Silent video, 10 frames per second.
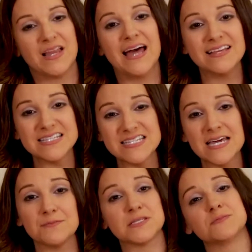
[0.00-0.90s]
I like to
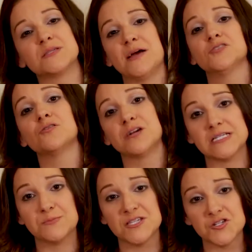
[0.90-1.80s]
set up some special
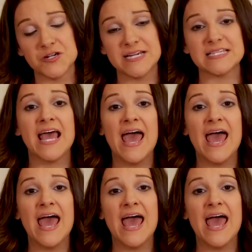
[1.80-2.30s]
Christmas trees